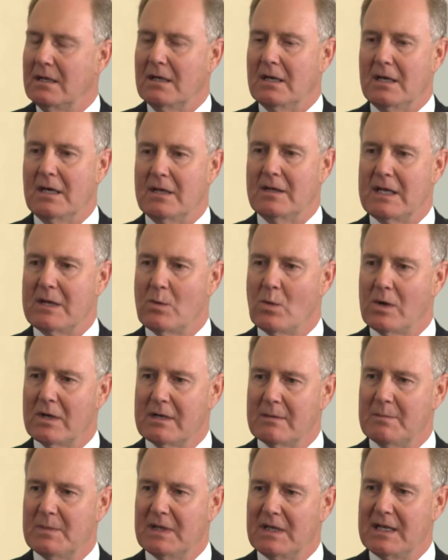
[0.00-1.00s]
Uh, they want
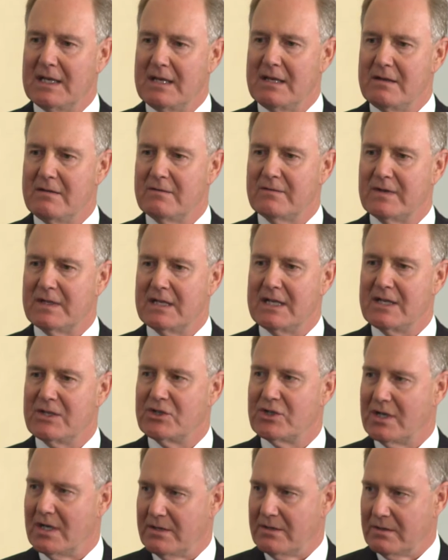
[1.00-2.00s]
to believe in
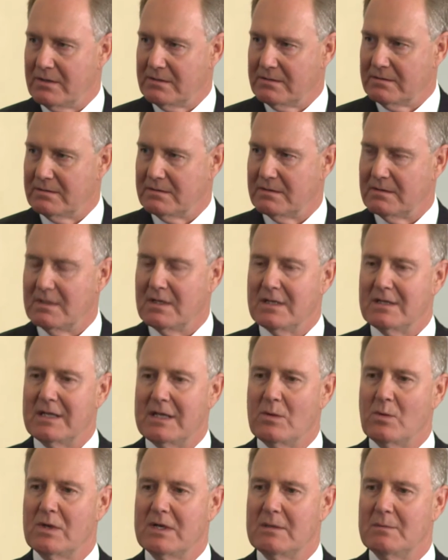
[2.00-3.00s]
each other. They
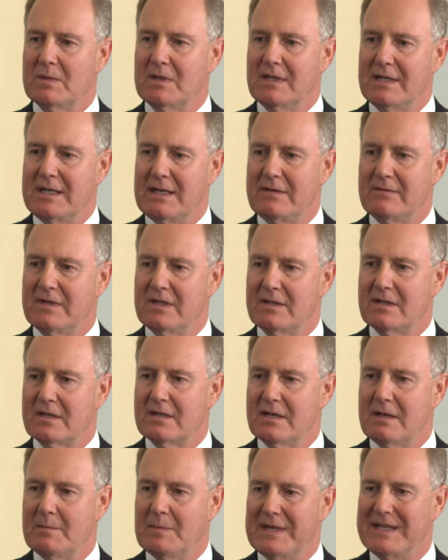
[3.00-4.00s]
want to believe that the
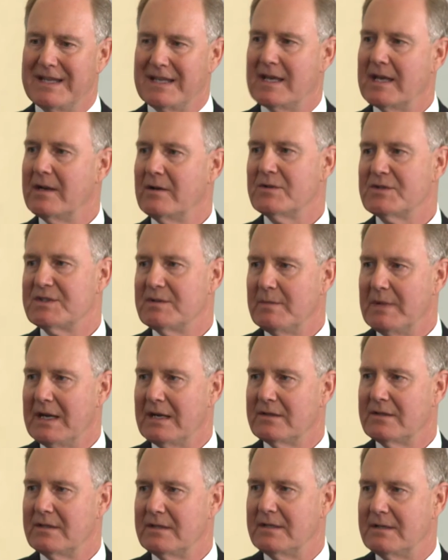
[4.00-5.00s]
company cares
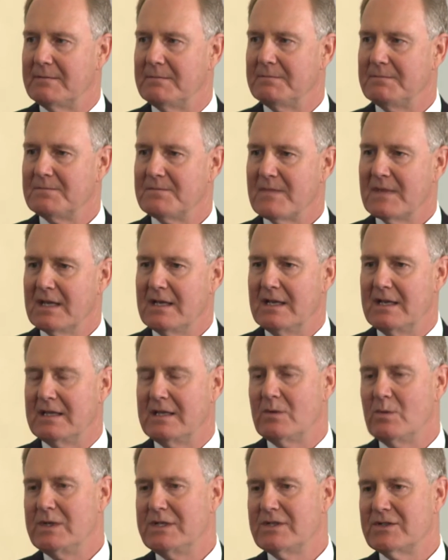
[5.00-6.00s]
about them. And
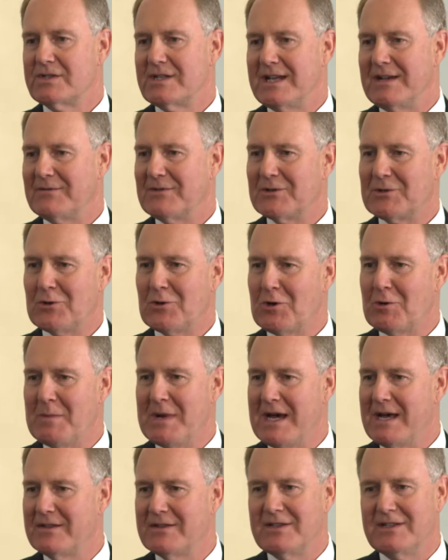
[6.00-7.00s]
then we just have to go
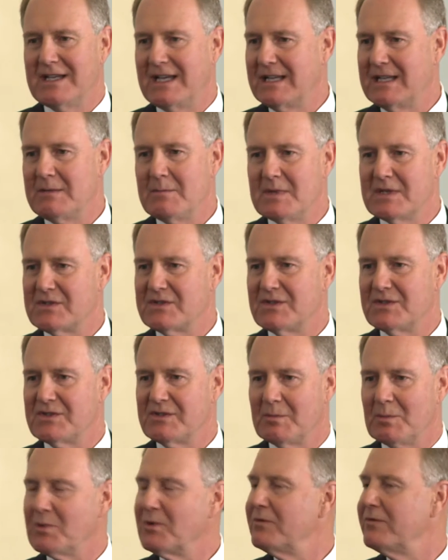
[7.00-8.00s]
about the daily business
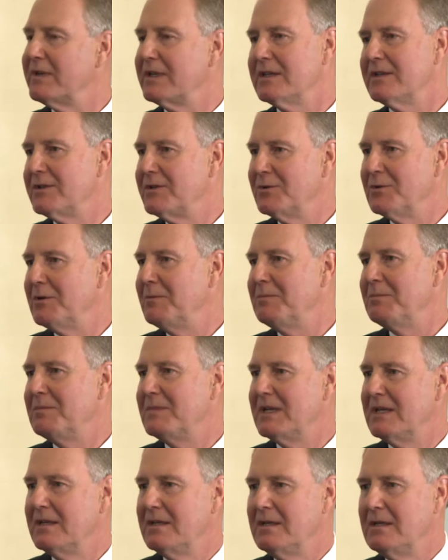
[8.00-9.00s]
of proving it to them.
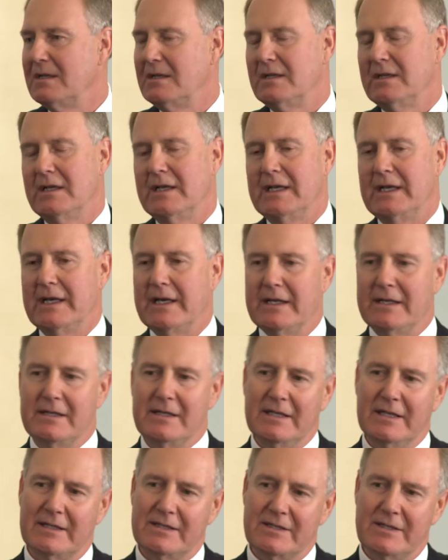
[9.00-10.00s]
And
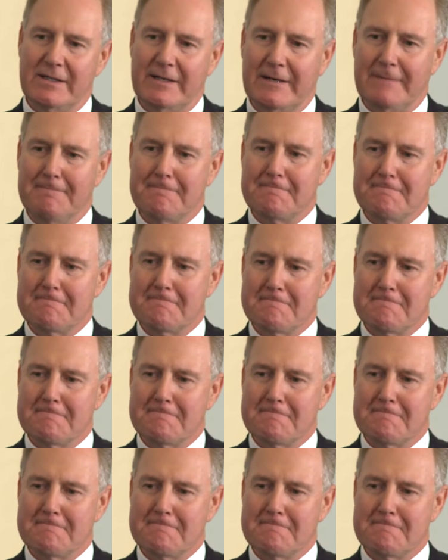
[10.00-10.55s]
it, um,